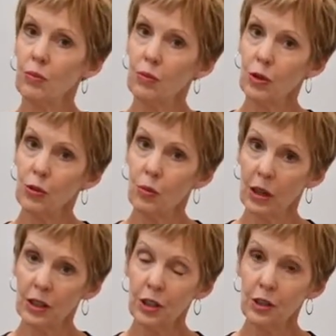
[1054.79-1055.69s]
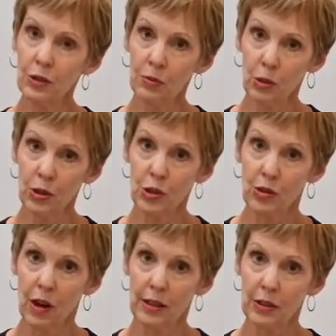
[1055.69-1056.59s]
you want to use
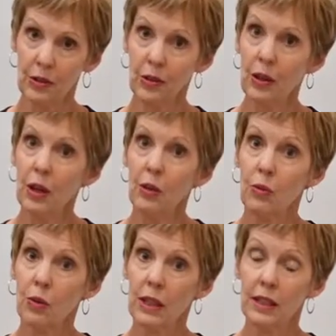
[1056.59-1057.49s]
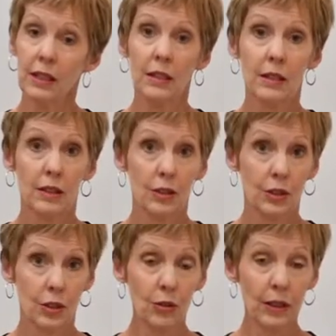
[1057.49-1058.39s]
moisturizer when
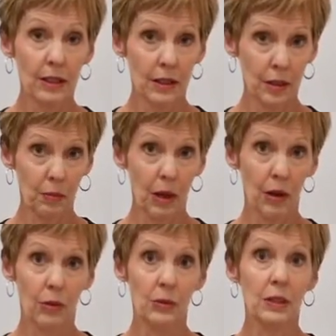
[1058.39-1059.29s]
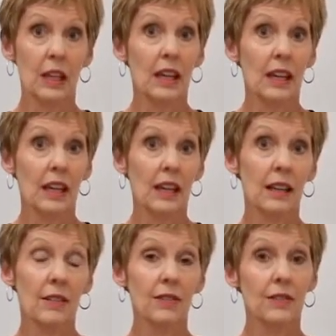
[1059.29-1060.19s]
doing this pose
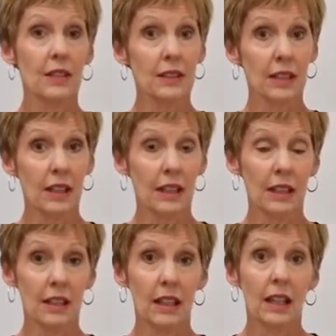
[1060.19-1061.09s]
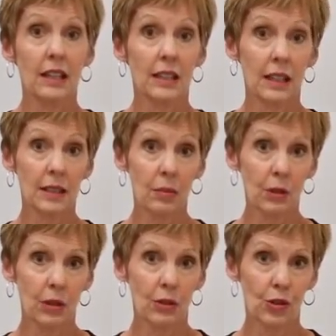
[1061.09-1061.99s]
if the skin does
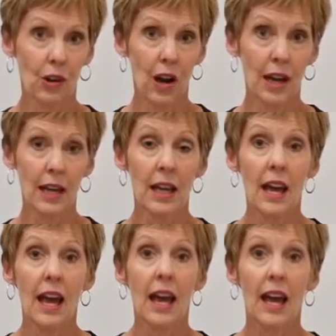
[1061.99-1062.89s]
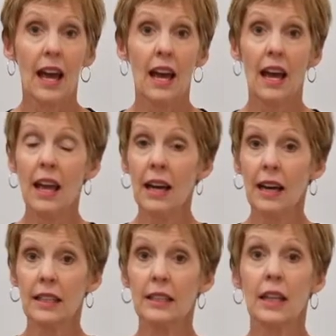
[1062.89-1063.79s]
appear dry,
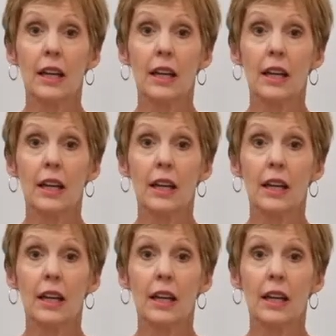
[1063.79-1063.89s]
and